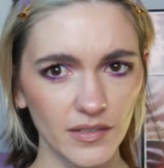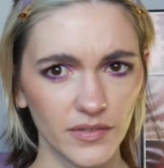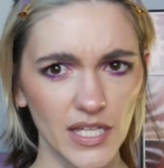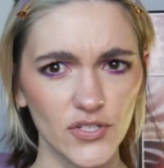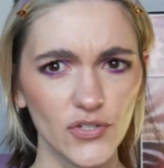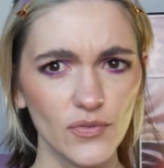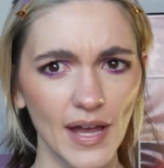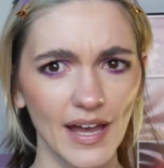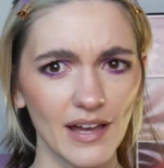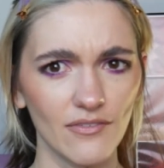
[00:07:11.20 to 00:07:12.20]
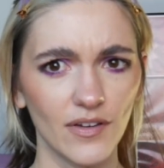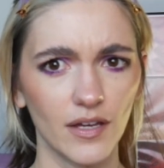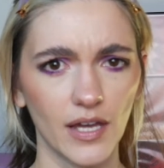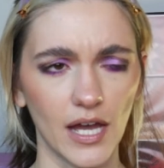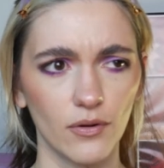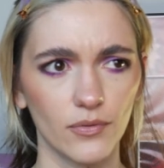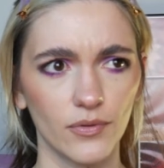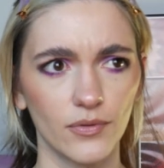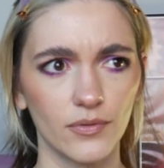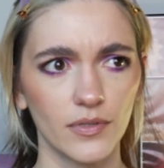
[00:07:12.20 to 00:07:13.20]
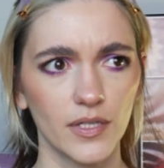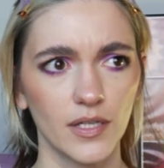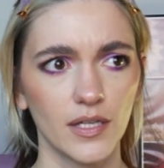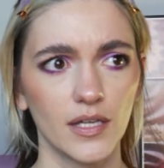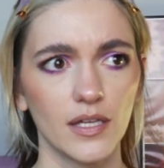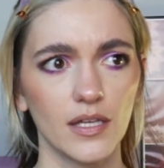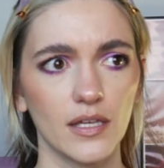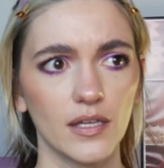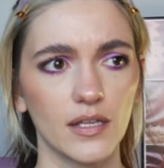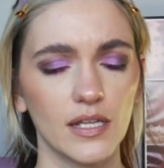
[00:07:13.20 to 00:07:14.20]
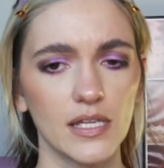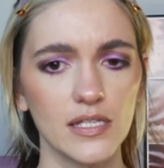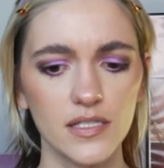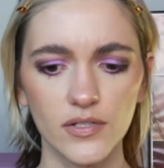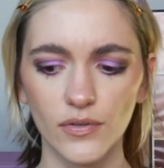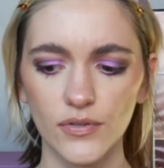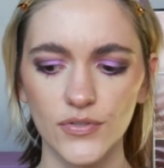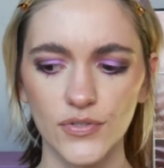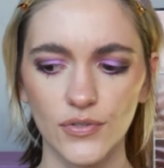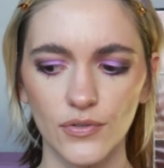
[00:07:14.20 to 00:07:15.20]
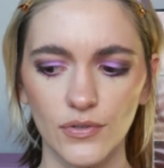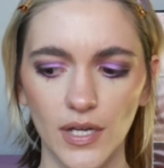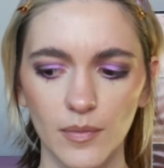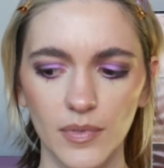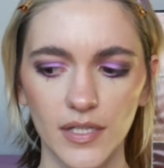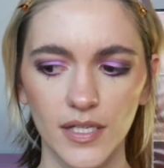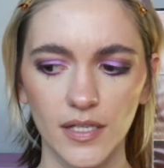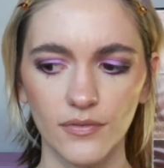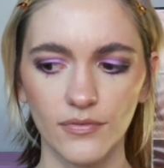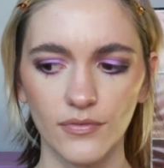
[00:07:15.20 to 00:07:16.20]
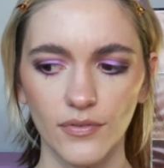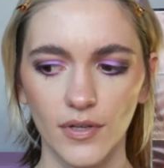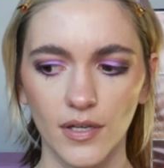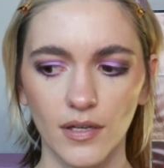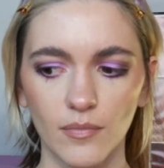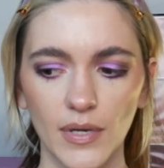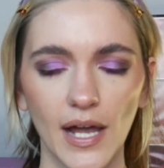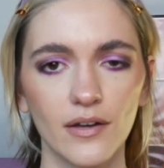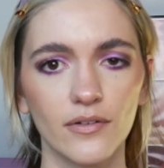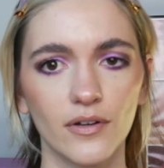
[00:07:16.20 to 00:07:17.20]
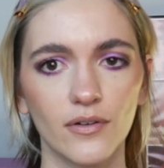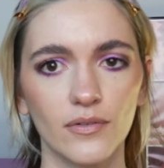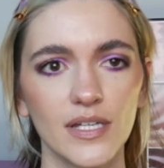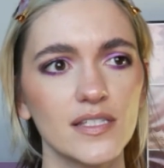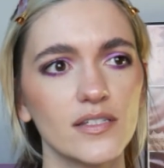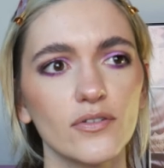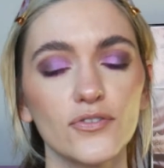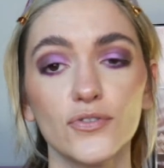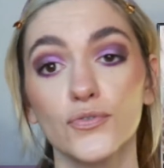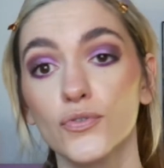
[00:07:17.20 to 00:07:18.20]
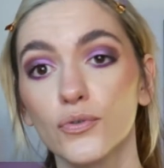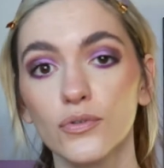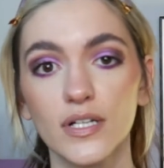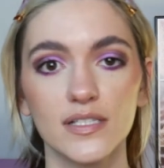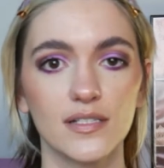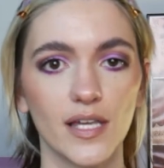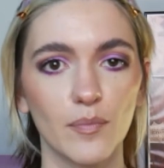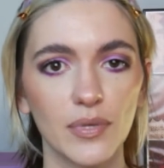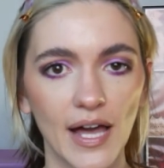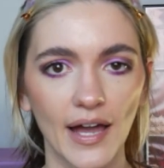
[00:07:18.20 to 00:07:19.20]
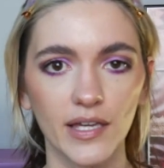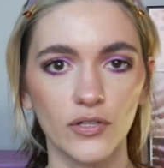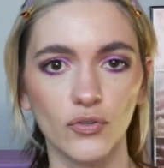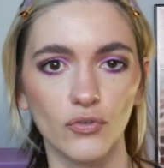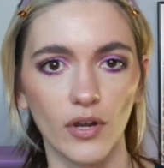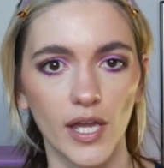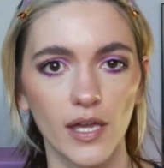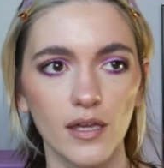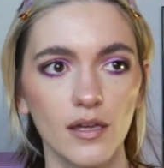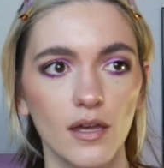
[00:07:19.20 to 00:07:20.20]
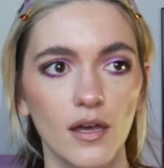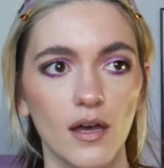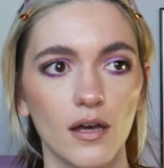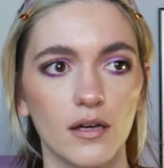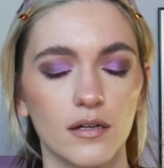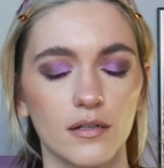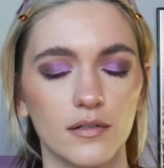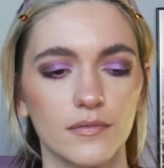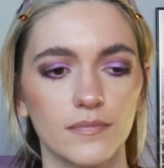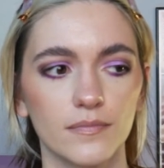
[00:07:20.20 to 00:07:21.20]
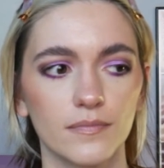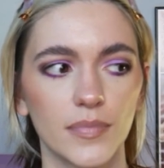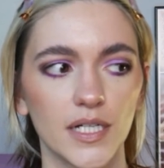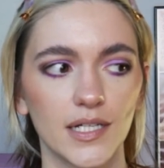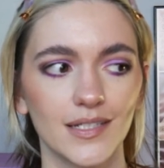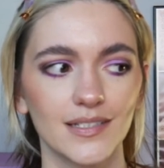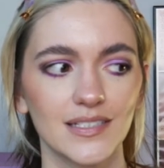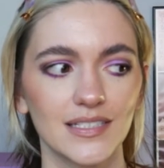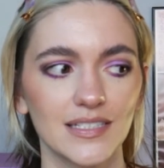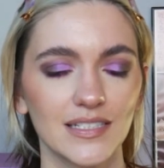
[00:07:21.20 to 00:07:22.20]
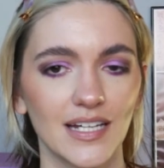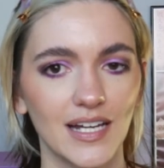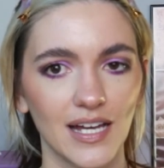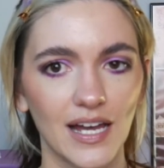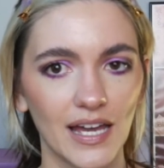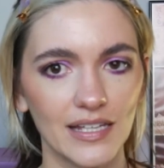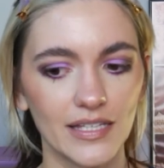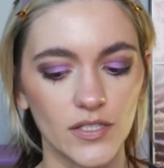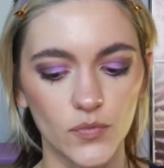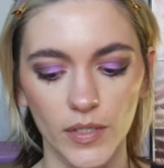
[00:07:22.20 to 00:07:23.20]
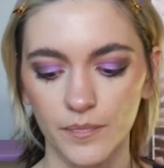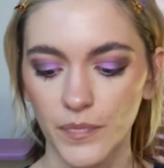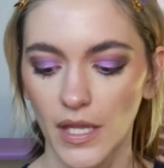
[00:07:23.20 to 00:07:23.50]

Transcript: They do have a Kaoru in his Zero suit, I believe. But I don't know. His Zero suit's cool because it's like black and gray. But I like this one.